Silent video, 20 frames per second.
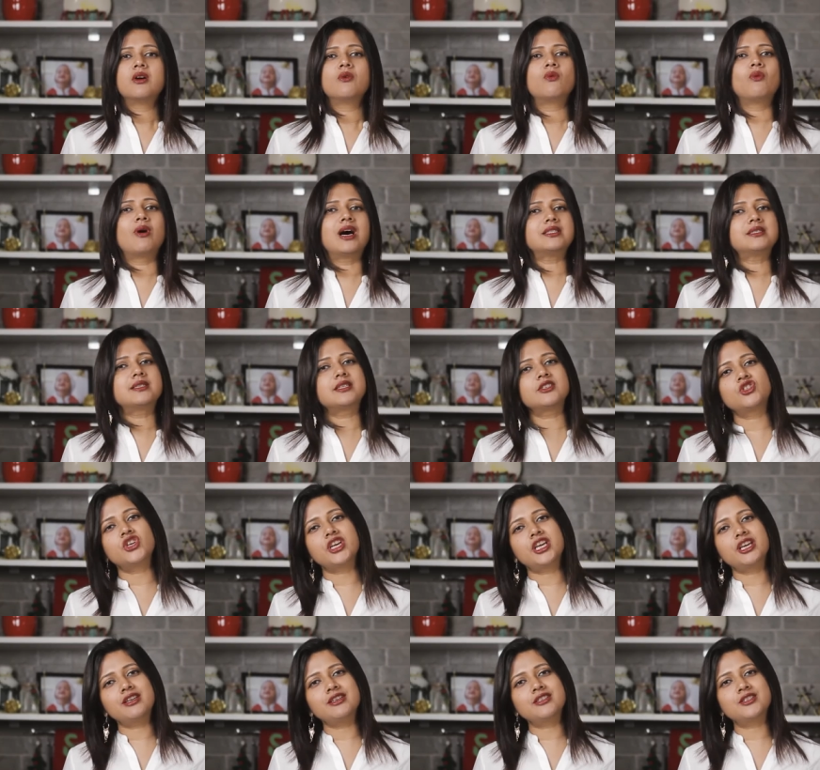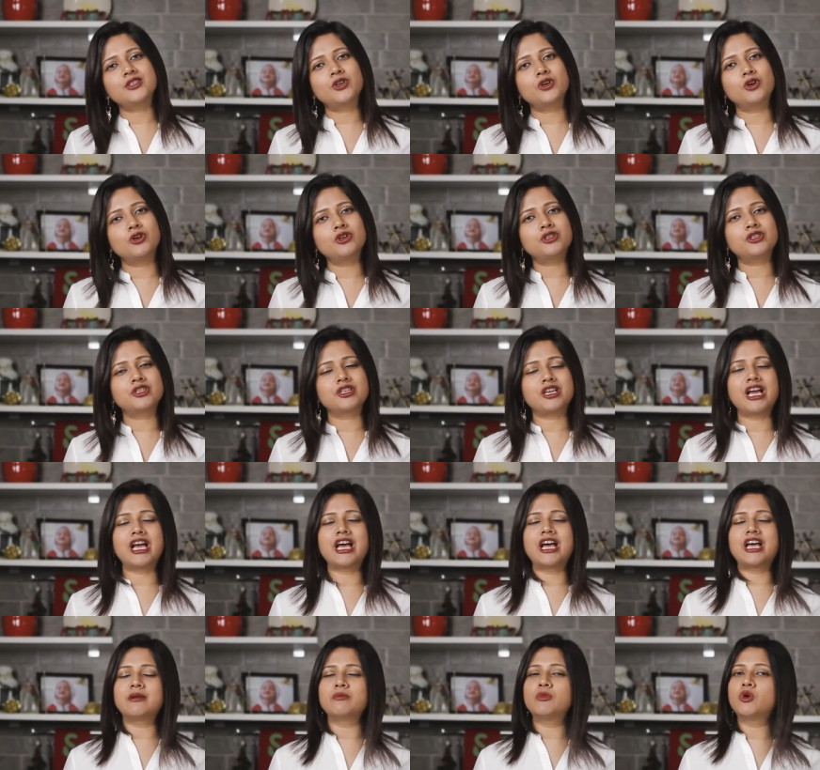Once the chicken is cooked
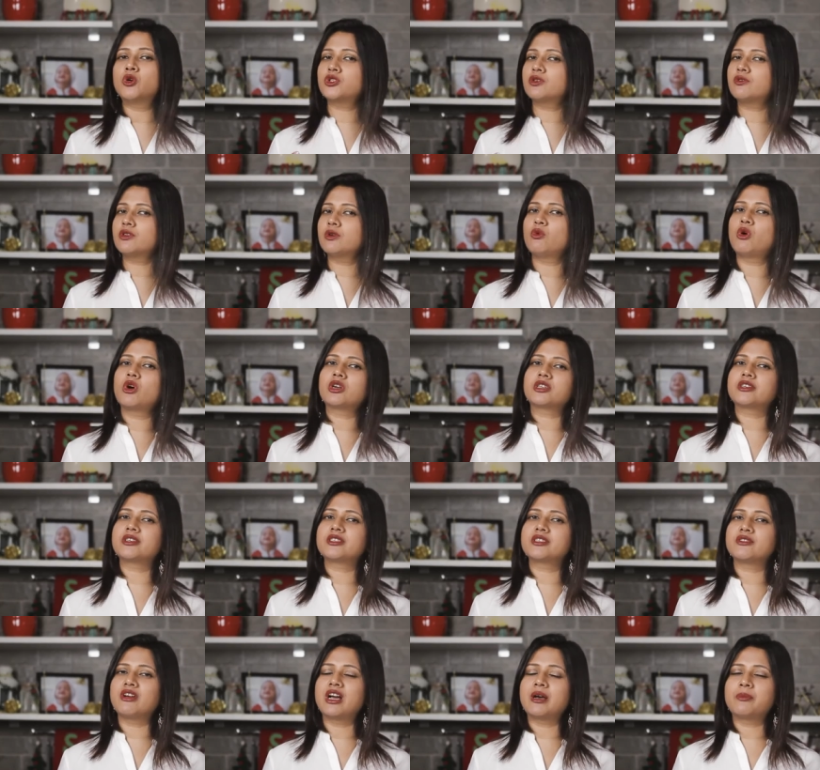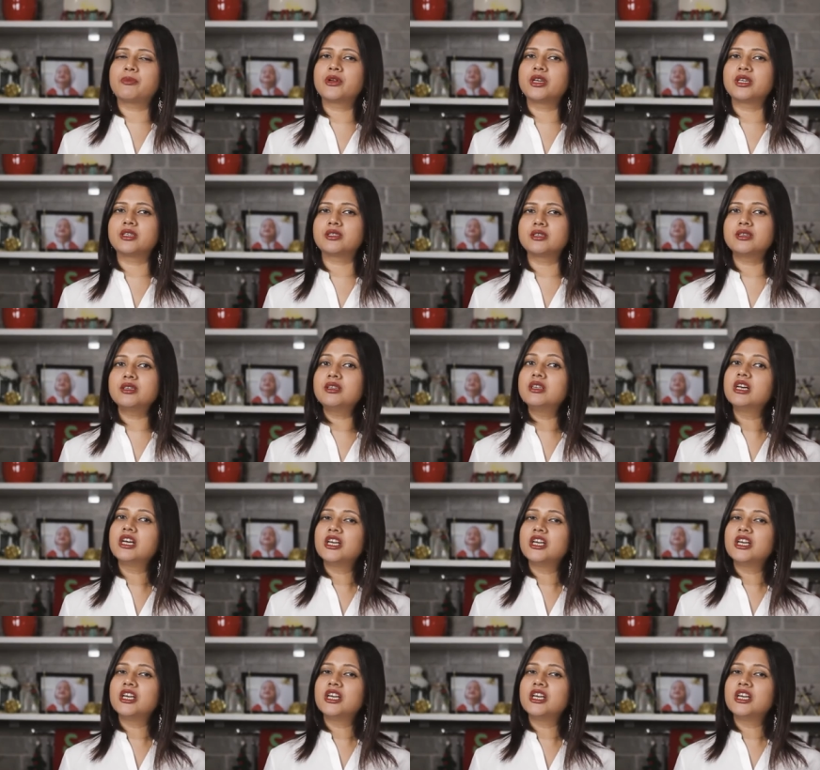and most of the water is evaporated,